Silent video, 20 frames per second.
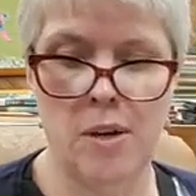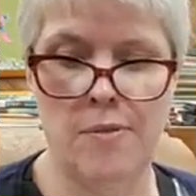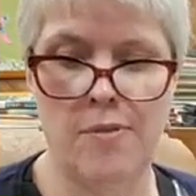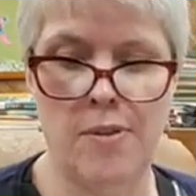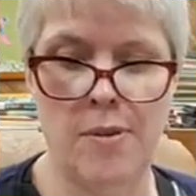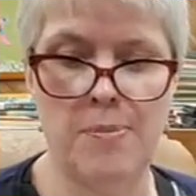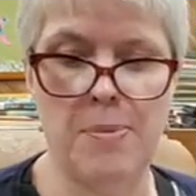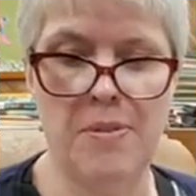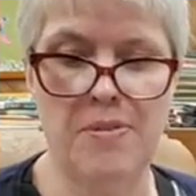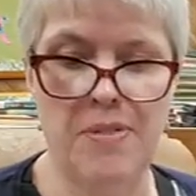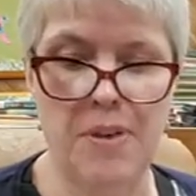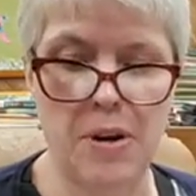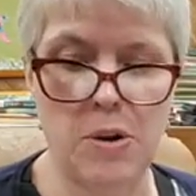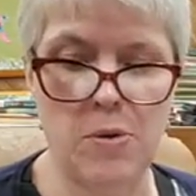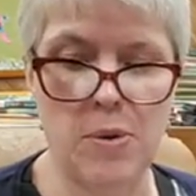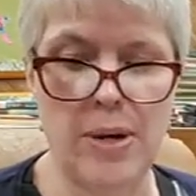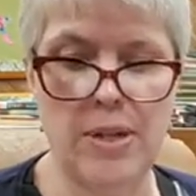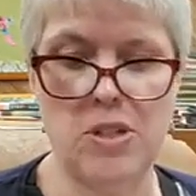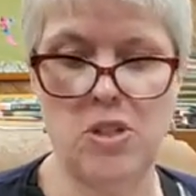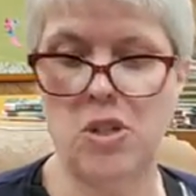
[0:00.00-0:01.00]
from the
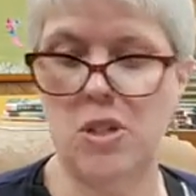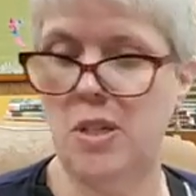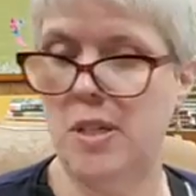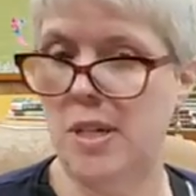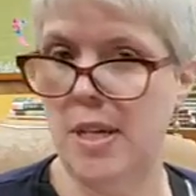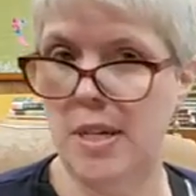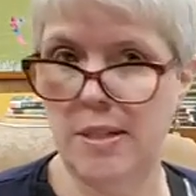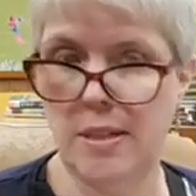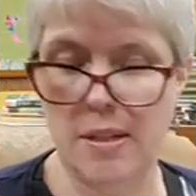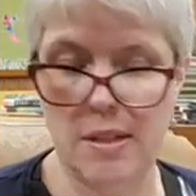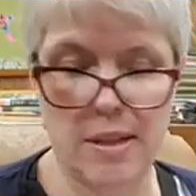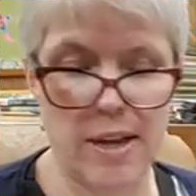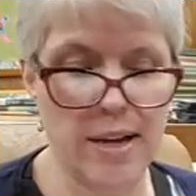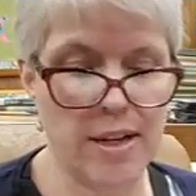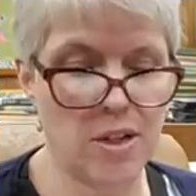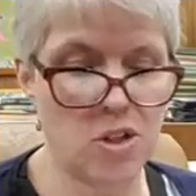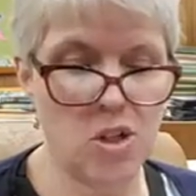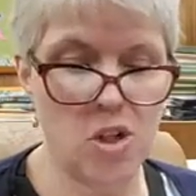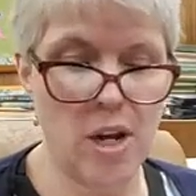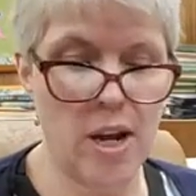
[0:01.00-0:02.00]
Federation doesn't
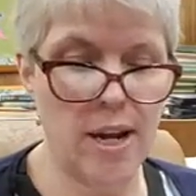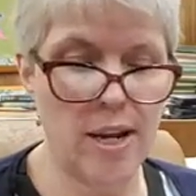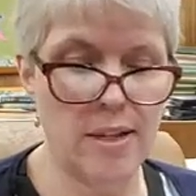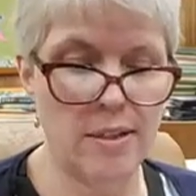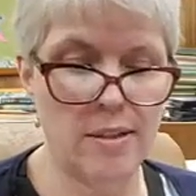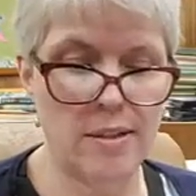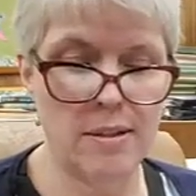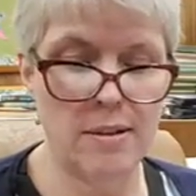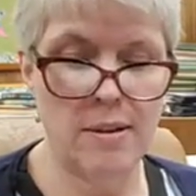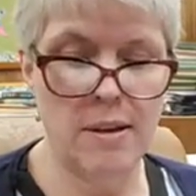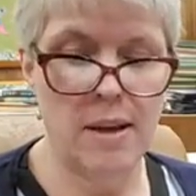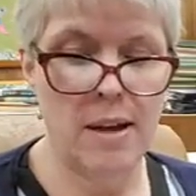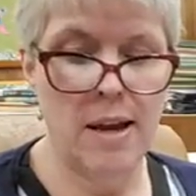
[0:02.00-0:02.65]
like Chase,